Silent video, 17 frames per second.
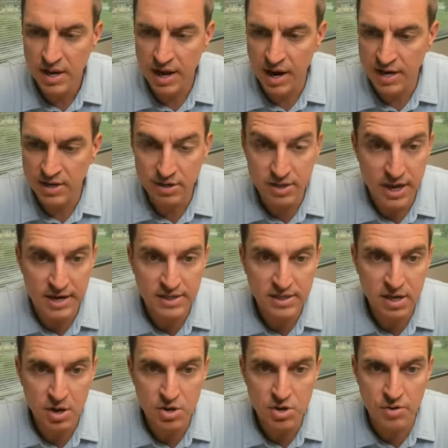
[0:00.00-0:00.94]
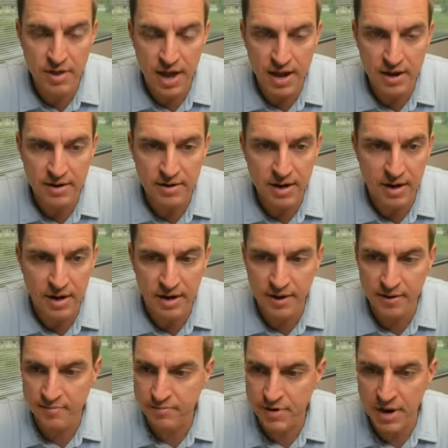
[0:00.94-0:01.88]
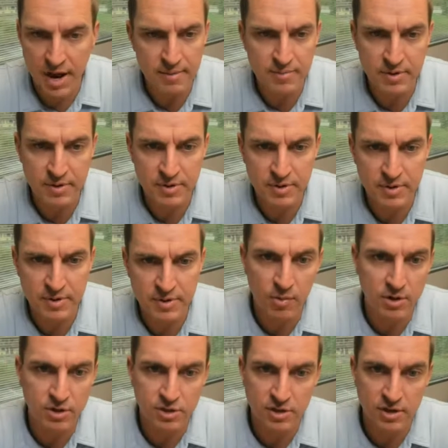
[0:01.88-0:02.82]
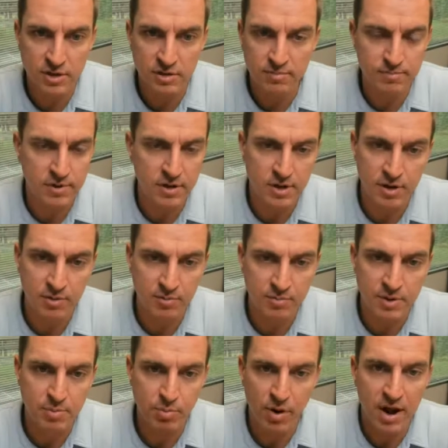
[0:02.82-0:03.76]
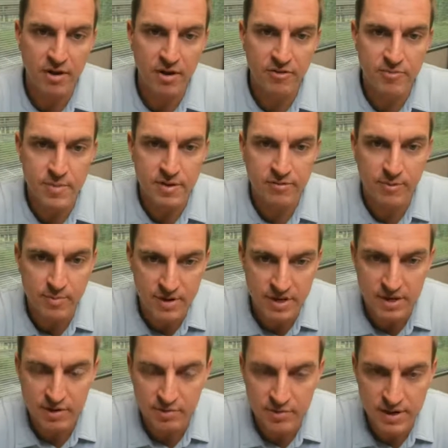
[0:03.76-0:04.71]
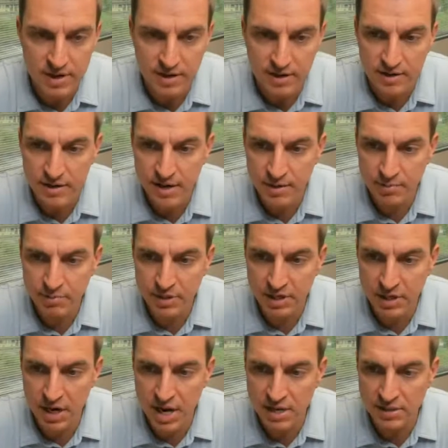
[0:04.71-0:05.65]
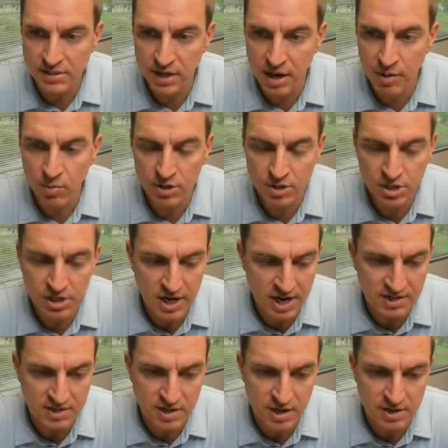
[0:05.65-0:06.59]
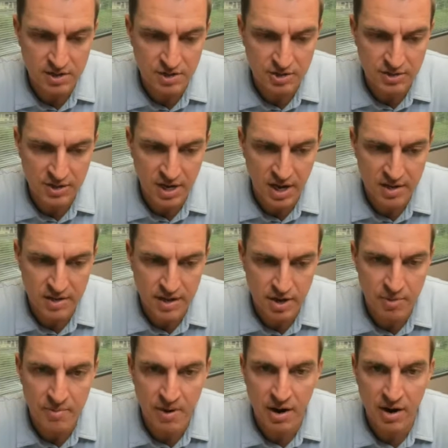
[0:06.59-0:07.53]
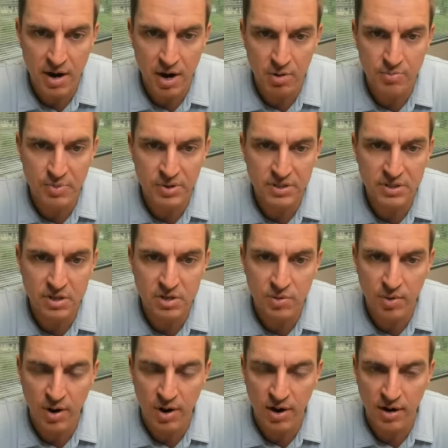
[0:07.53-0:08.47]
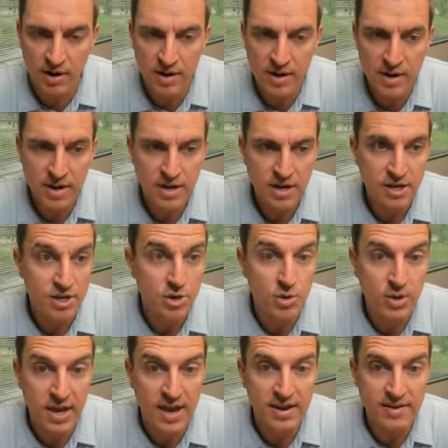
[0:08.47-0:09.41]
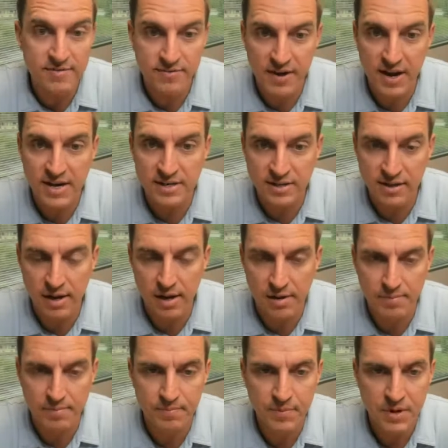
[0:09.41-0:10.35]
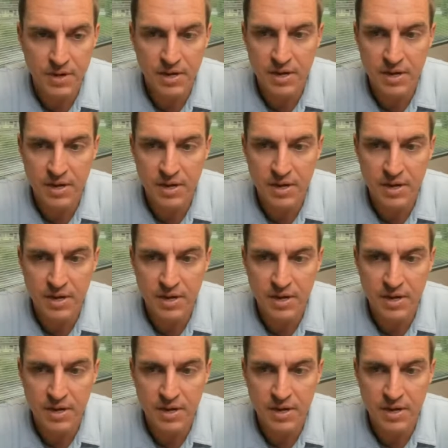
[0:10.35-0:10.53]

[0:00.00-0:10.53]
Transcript: And I tell you that not because I want you to, be proud of me for being a reader, because I want you guys to understand that no matter how busy you are, you can find time